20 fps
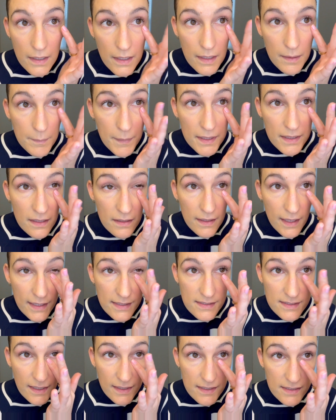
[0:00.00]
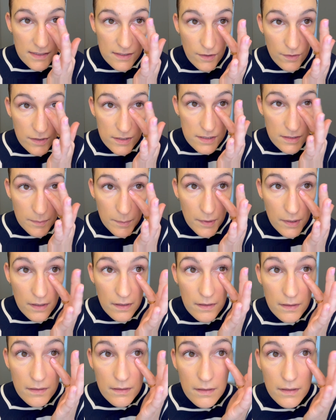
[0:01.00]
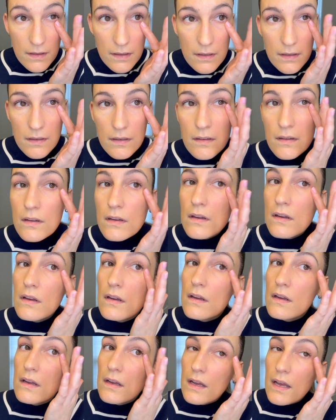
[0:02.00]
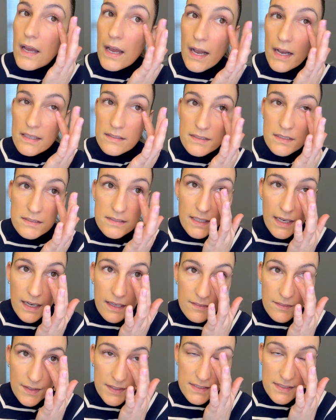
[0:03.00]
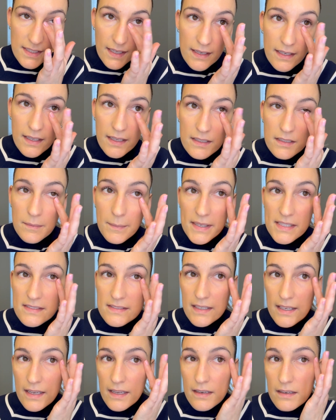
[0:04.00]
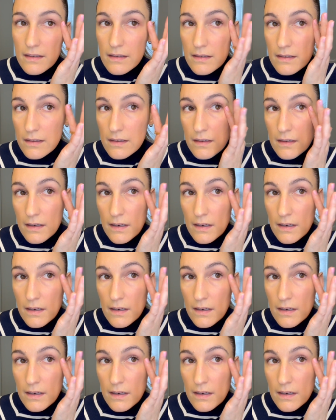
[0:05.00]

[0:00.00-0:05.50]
make the lines not as noticeable as it's kind of like setting into my skin.